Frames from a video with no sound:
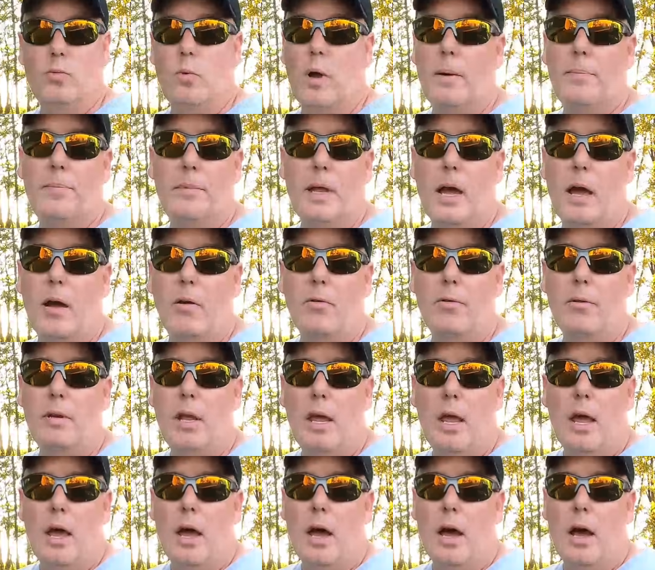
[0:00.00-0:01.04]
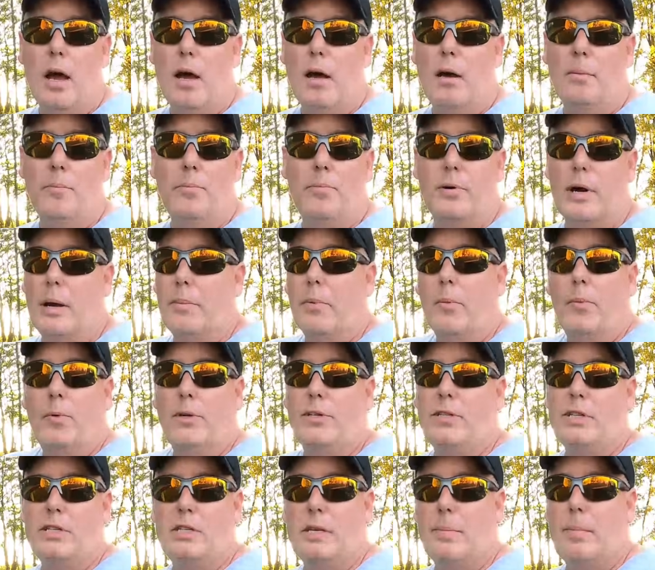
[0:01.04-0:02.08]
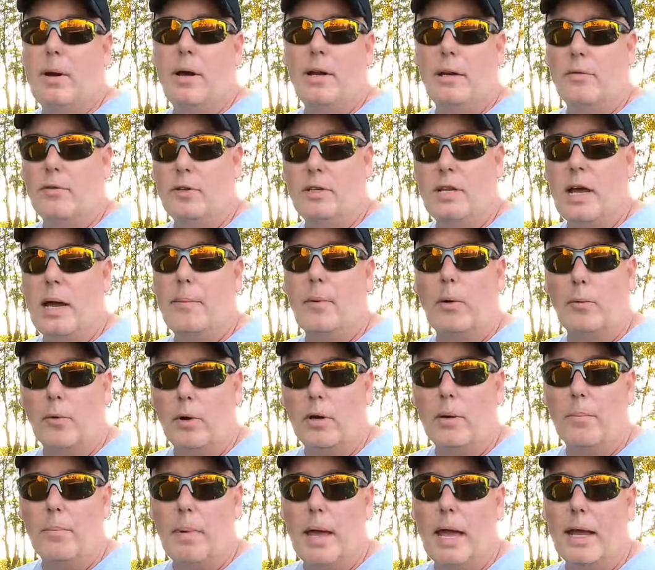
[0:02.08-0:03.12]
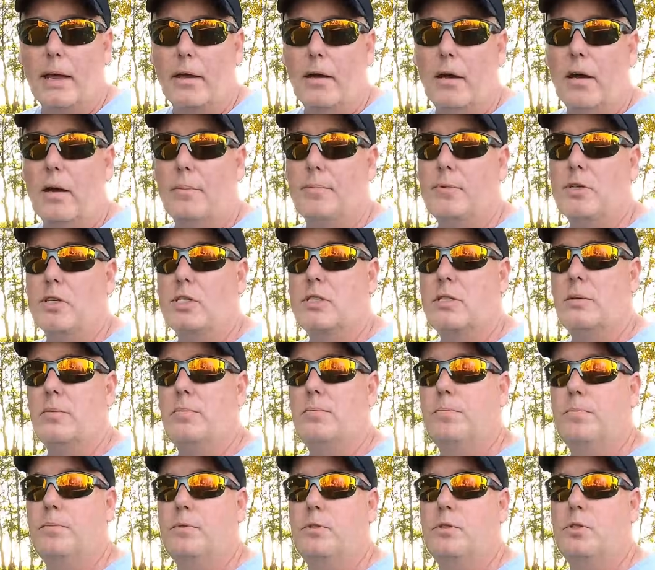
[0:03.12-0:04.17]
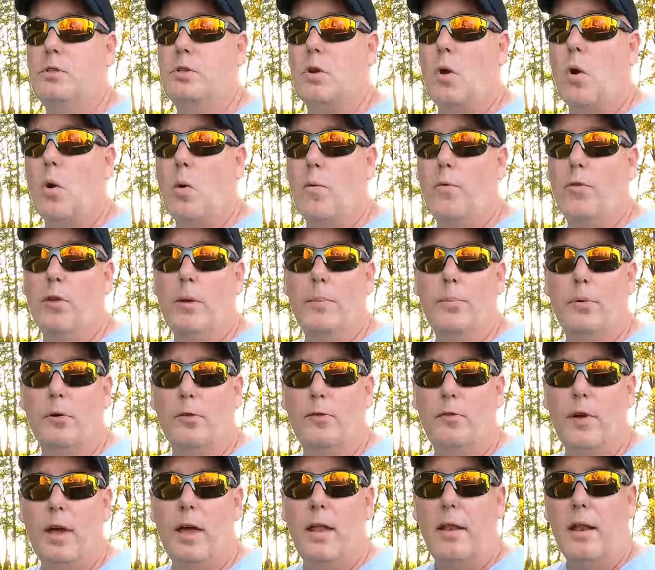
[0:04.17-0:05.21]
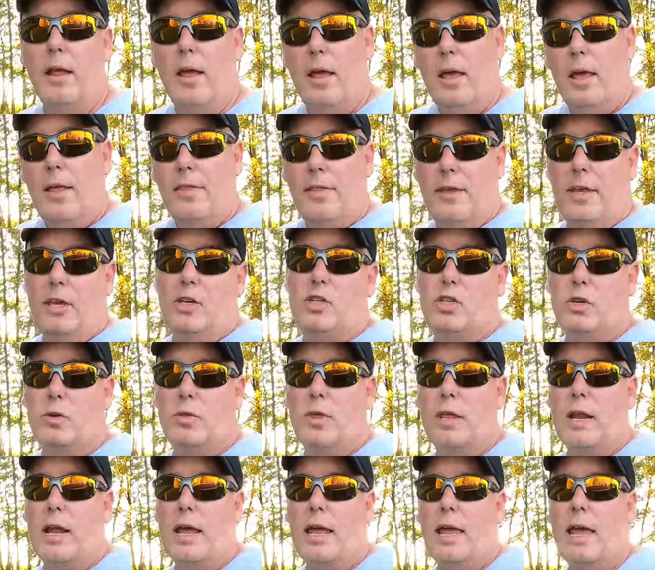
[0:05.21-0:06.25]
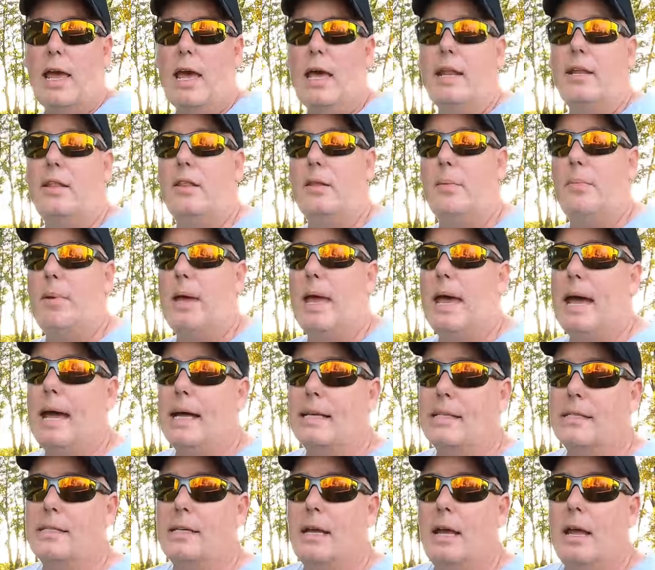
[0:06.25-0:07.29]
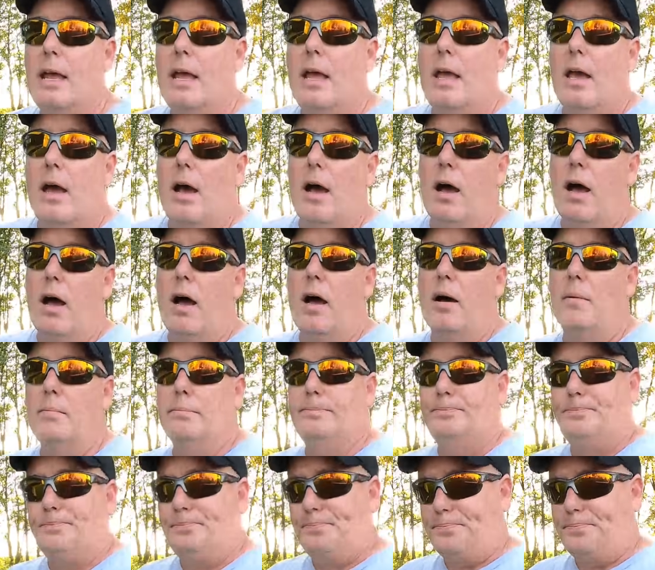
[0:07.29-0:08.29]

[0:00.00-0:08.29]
wiped down probably just about every time I run them back up, just to hopefully prevent the issue that I had in the past. One